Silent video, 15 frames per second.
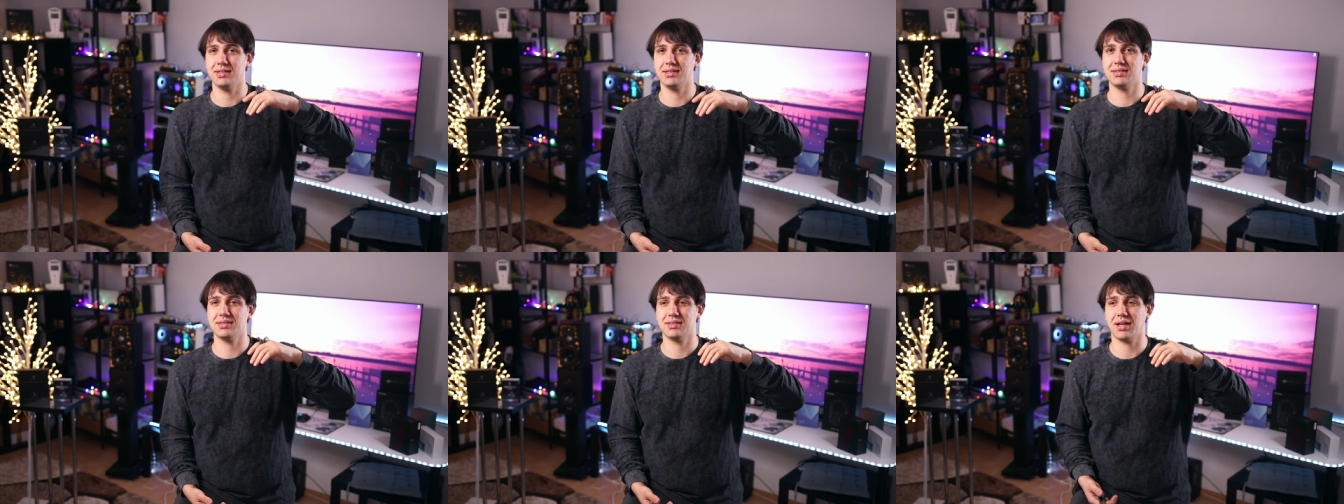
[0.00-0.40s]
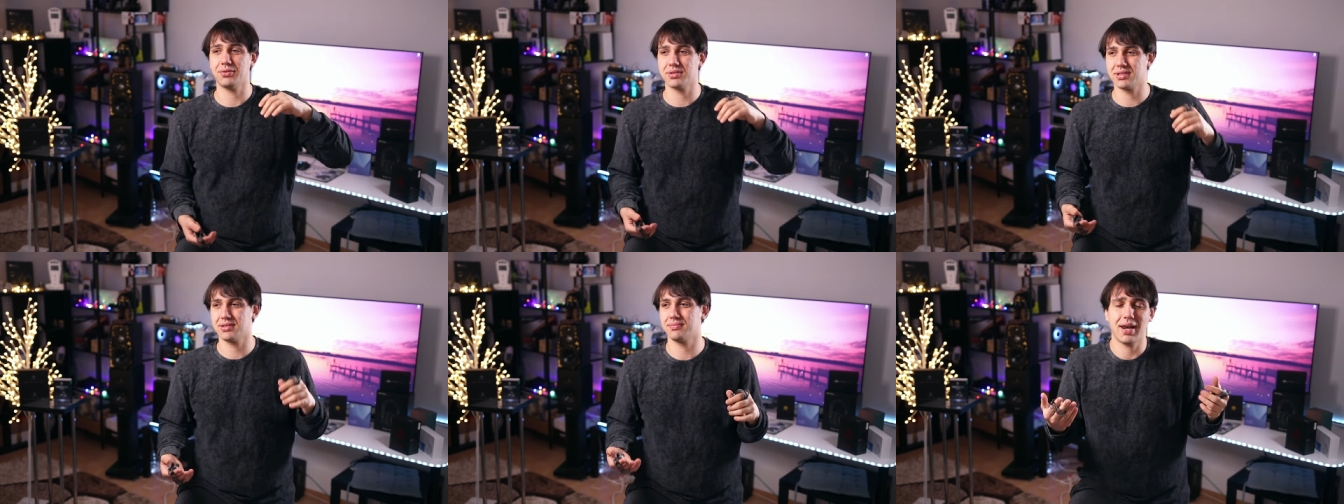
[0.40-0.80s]
This
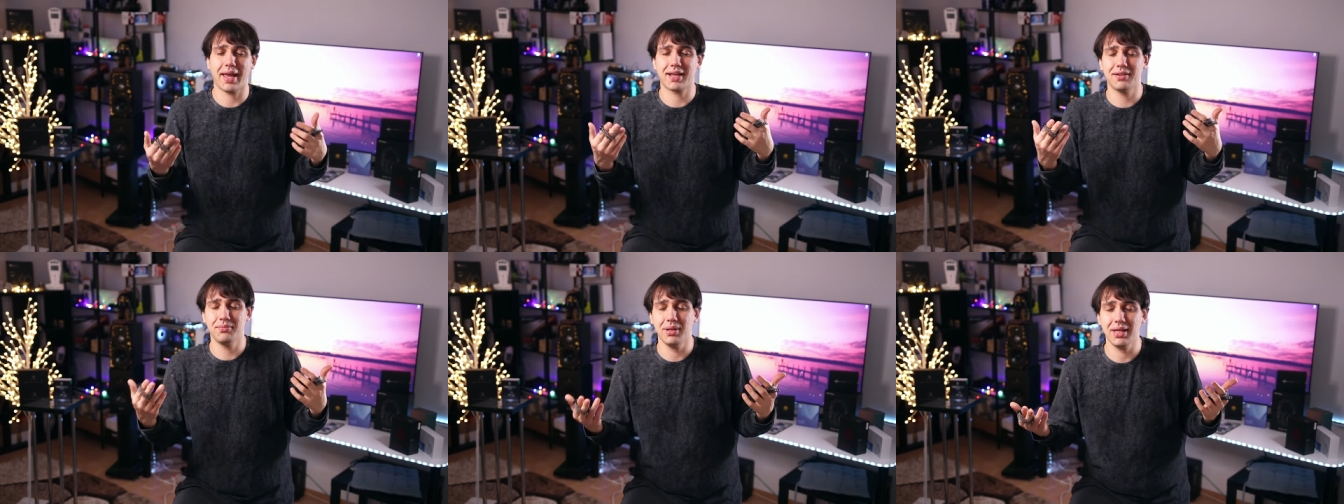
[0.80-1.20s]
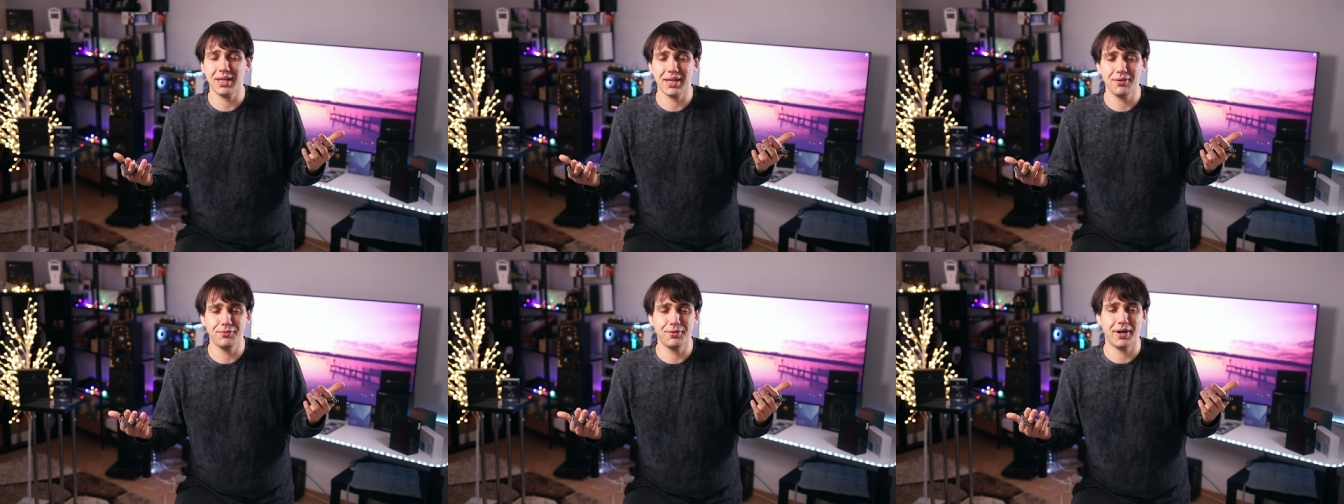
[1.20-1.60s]
sounds like a mini
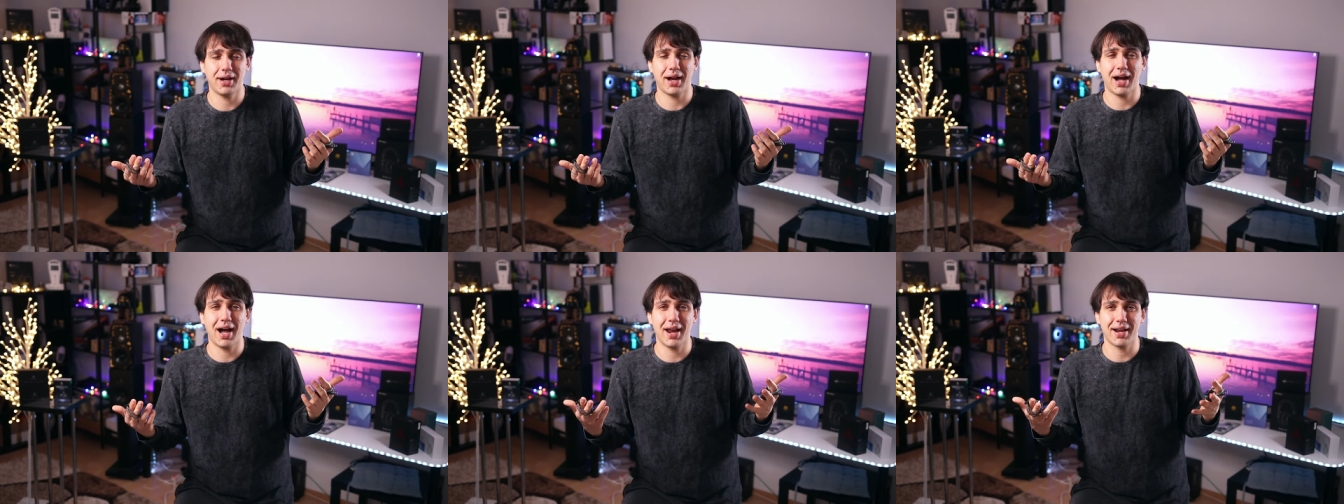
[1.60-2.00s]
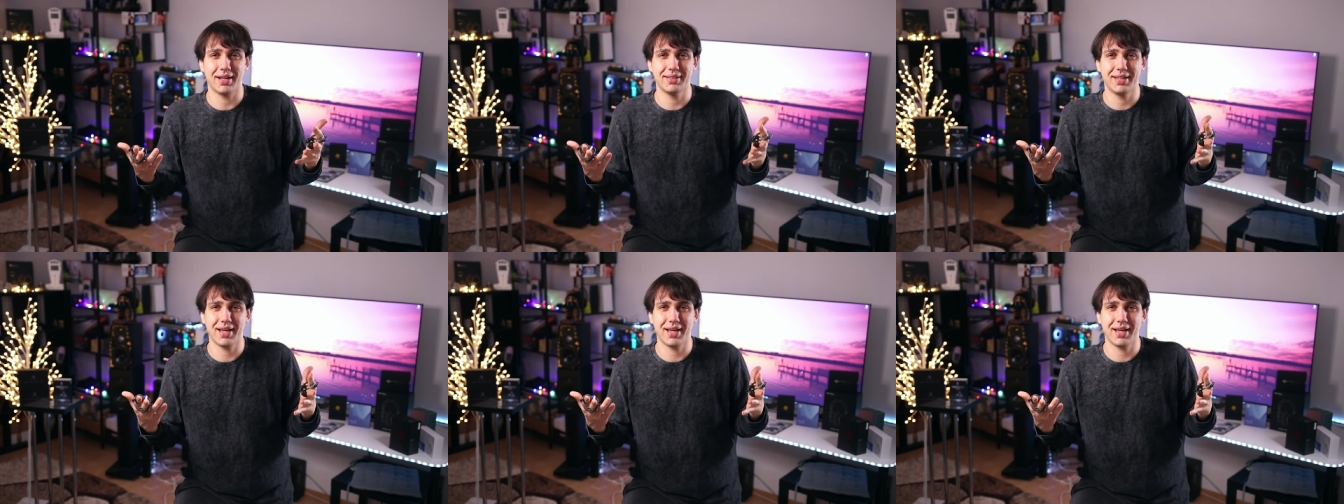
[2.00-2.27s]
Campfire Ara.